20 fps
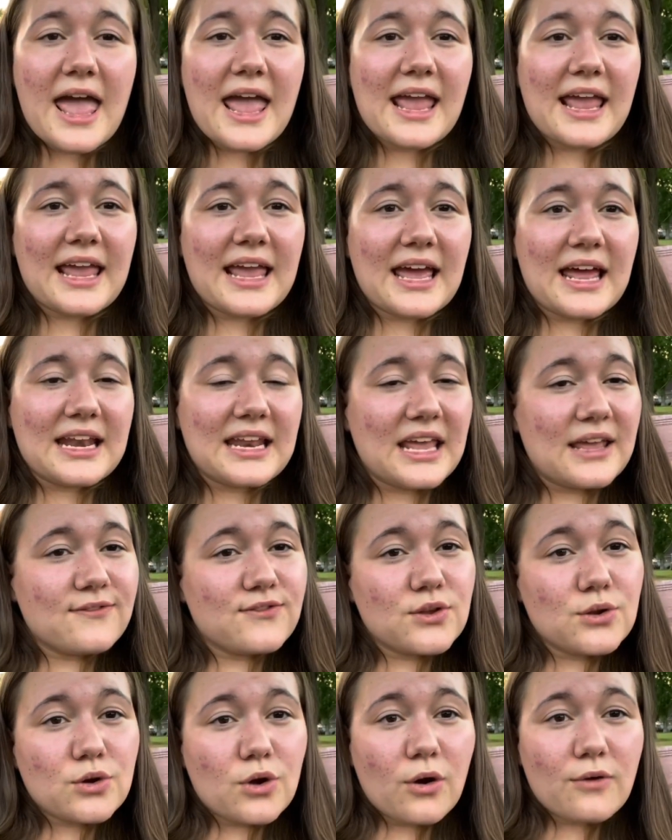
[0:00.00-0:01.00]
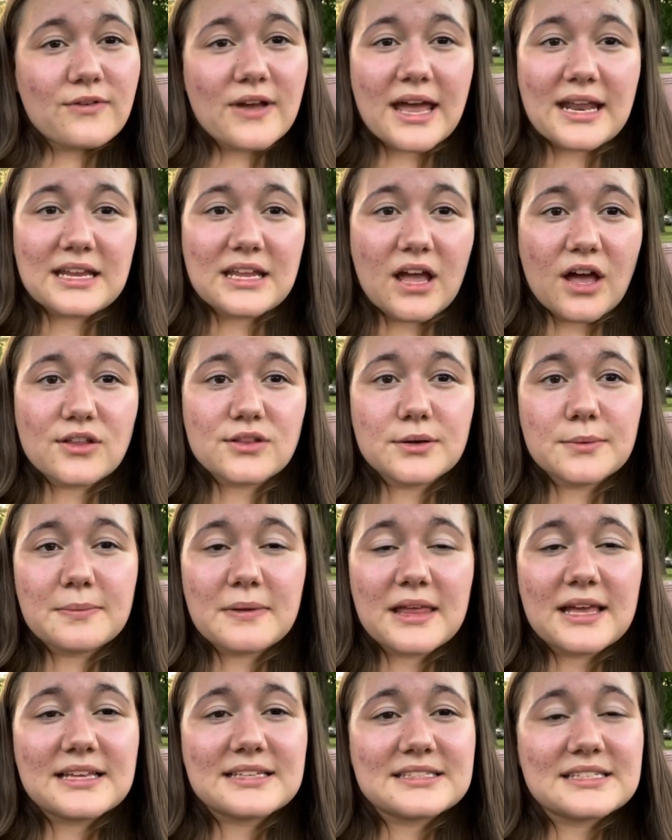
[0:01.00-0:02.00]
And if you know of any other
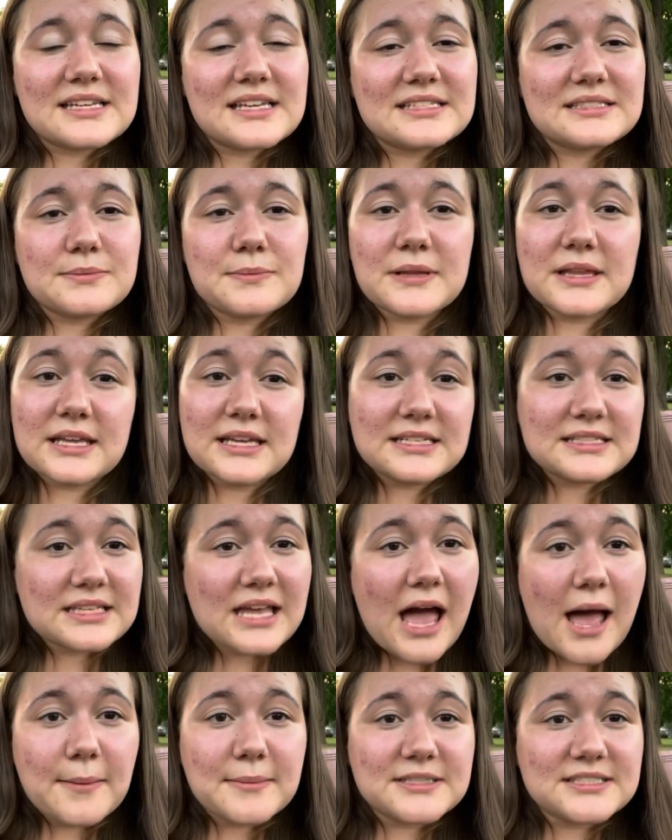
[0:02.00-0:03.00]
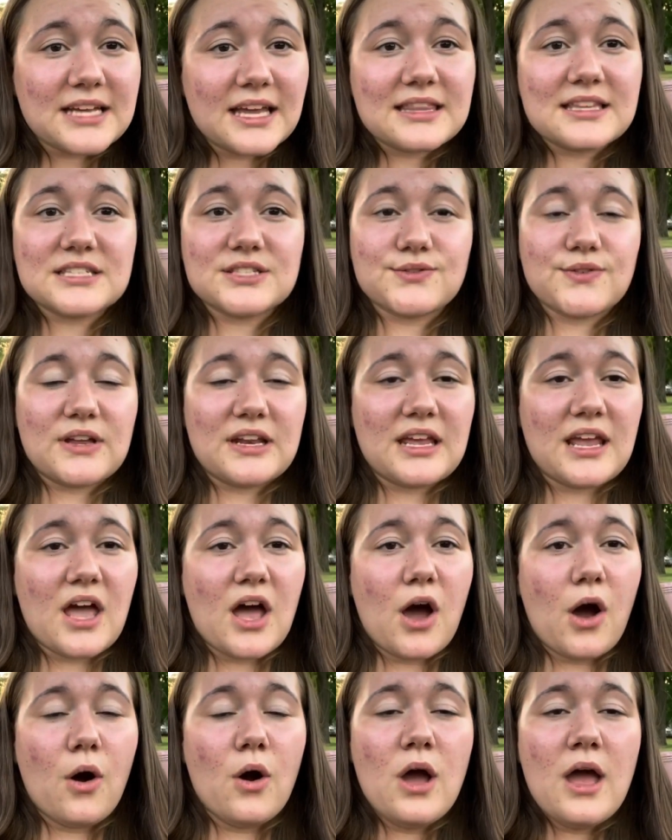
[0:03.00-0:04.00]
places, please comment on this
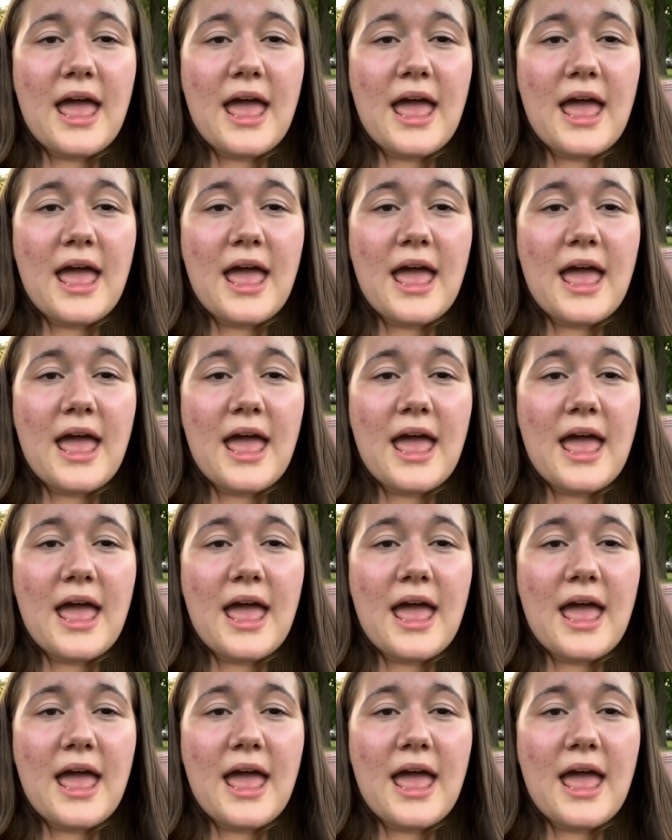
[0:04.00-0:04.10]
video